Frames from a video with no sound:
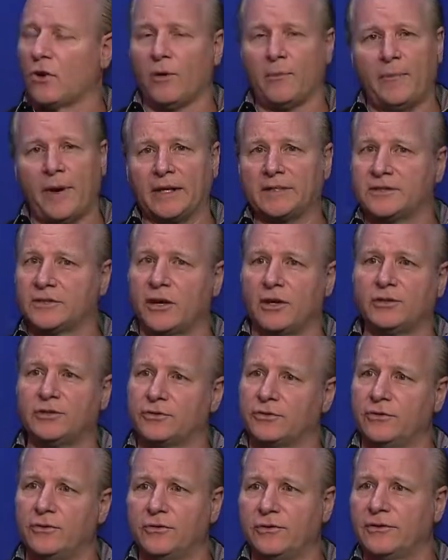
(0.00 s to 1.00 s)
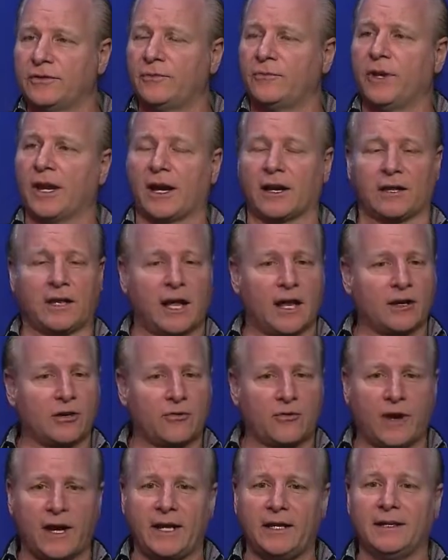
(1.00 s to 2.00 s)
all based on truth, and we got a lot of
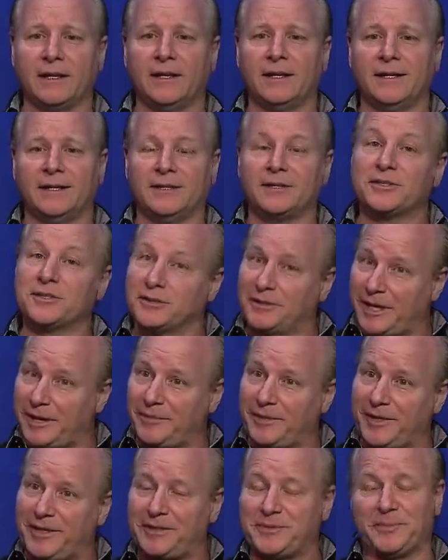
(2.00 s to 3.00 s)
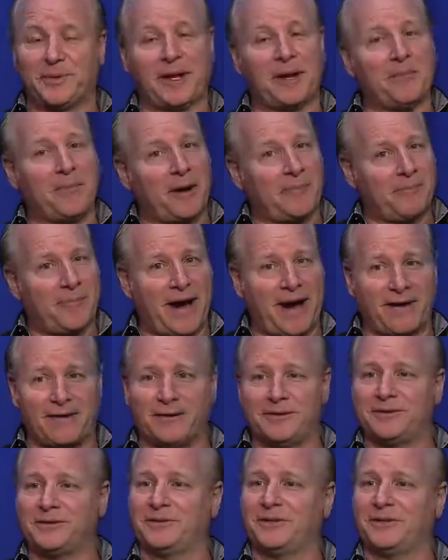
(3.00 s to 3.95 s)
great celebrities playing my parents.